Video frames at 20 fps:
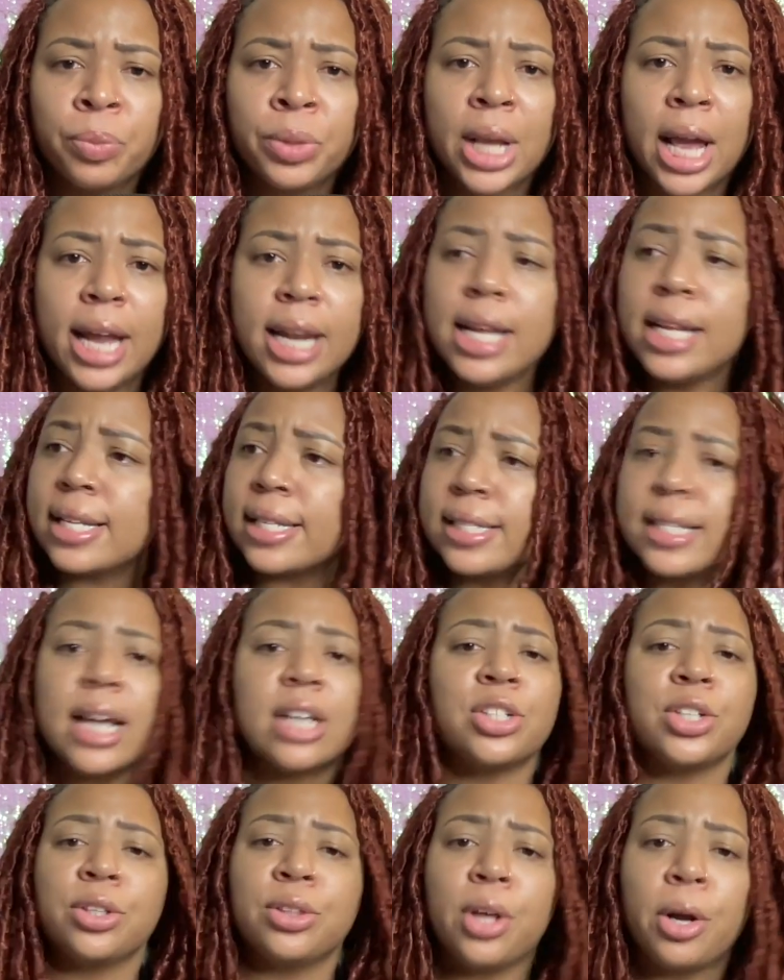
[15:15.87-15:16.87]
I need a
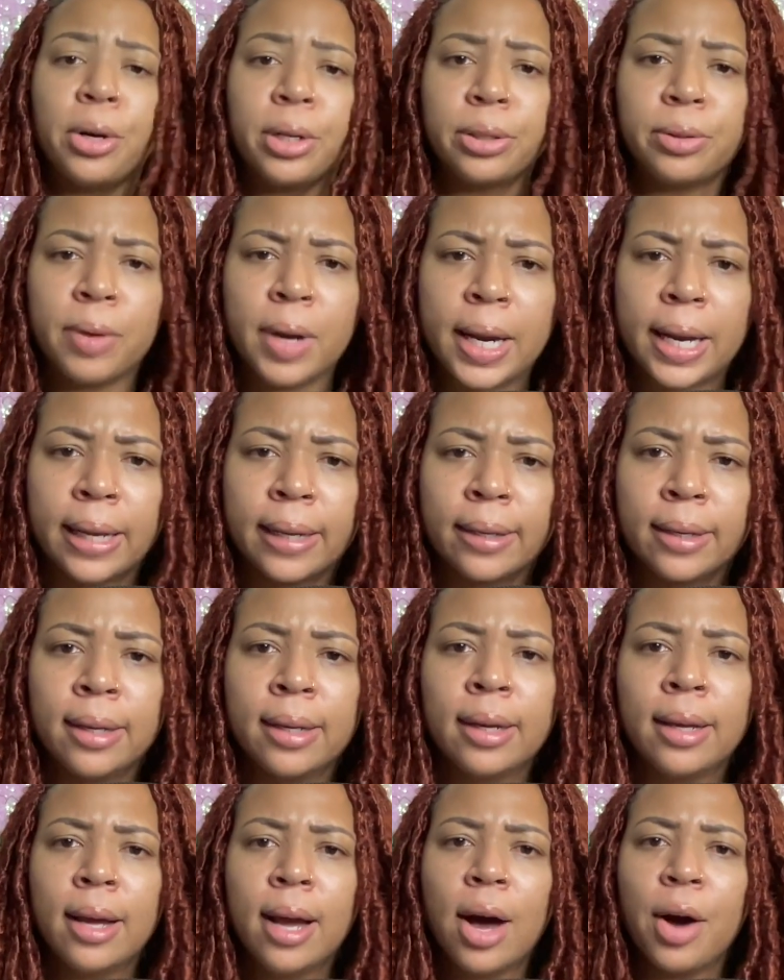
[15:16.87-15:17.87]
session 33.
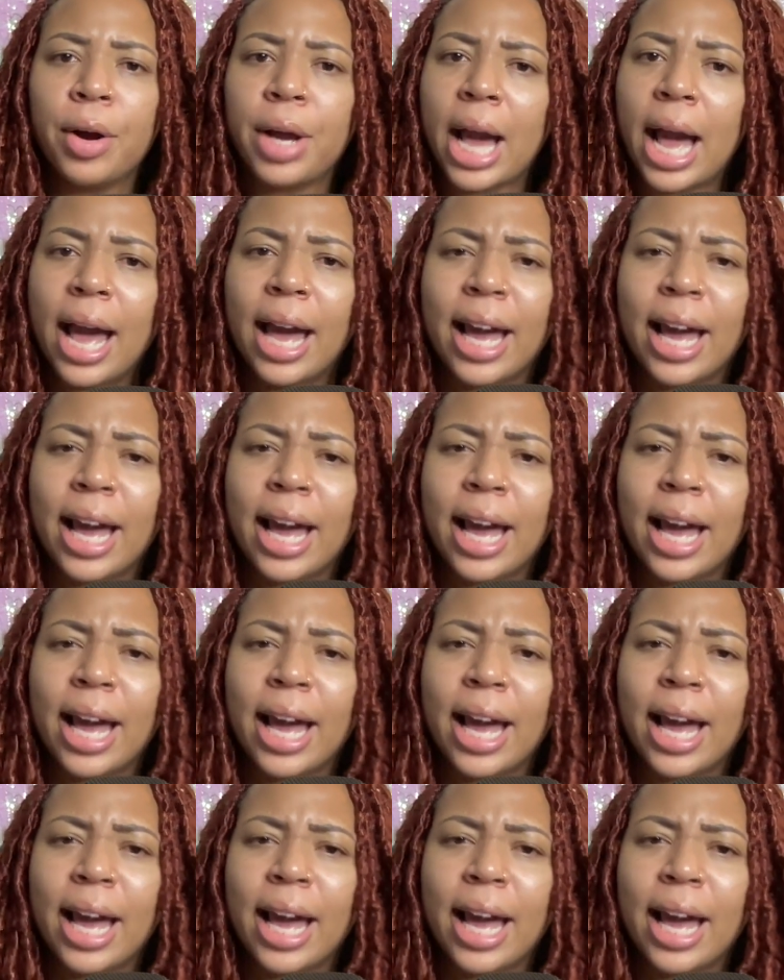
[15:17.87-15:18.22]
Okay?